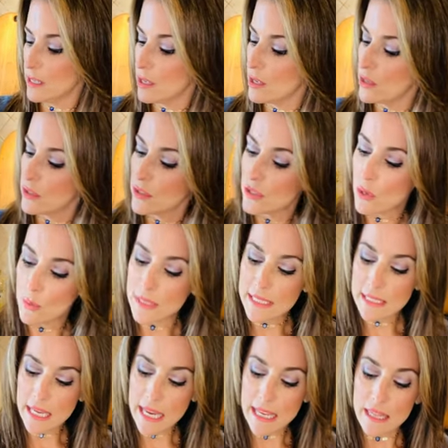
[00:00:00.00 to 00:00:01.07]
So it's
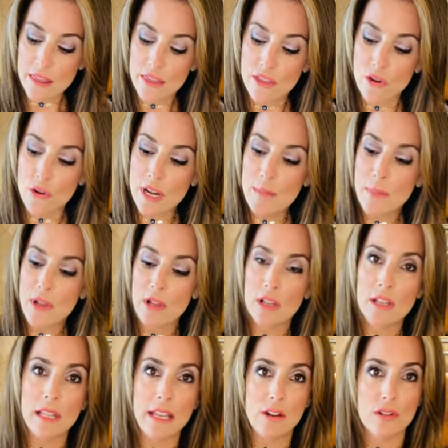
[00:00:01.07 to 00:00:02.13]
30
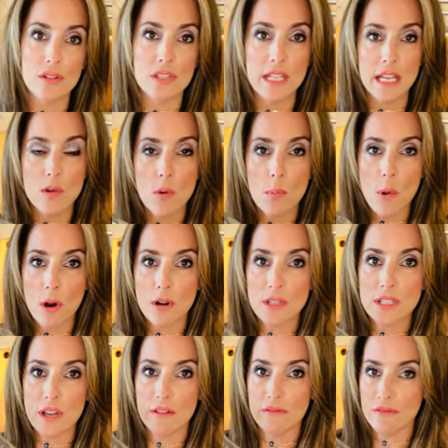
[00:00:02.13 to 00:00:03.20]
milliliters, equal parts
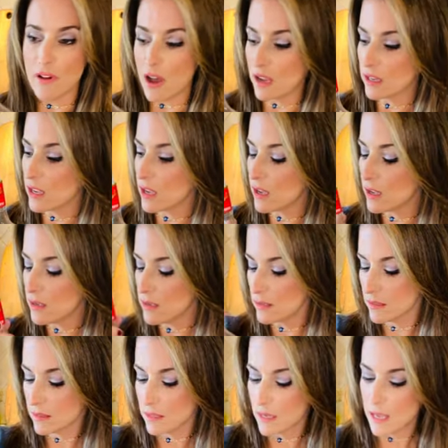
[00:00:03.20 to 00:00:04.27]
of vodka.
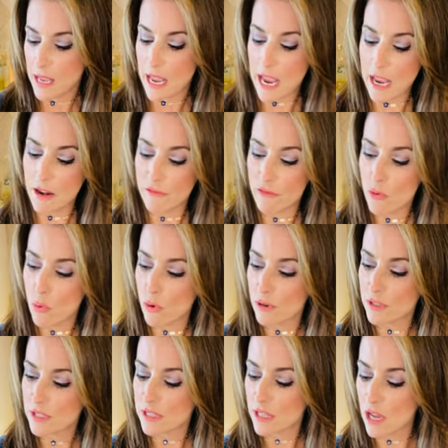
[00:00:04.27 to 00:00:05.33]
And of course
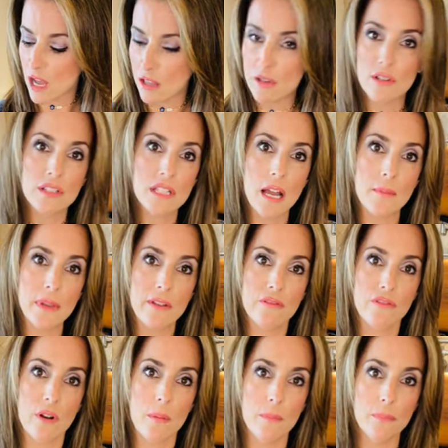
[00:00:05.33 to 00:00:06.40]
the color is coming
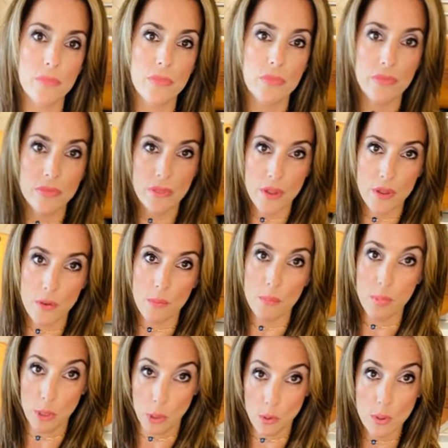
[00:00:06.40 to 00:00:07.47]
from the
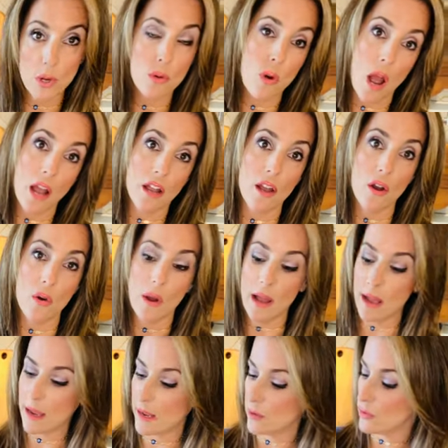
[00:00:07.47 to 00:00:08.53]
blue curacao.
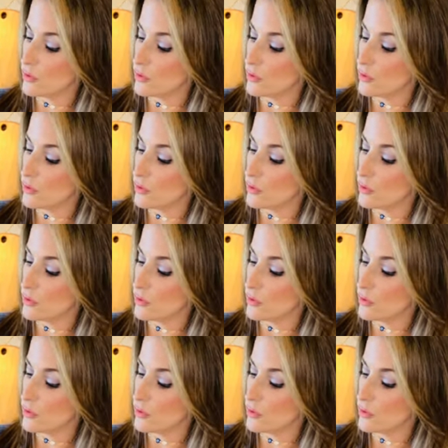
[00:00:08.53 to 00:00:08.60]
I use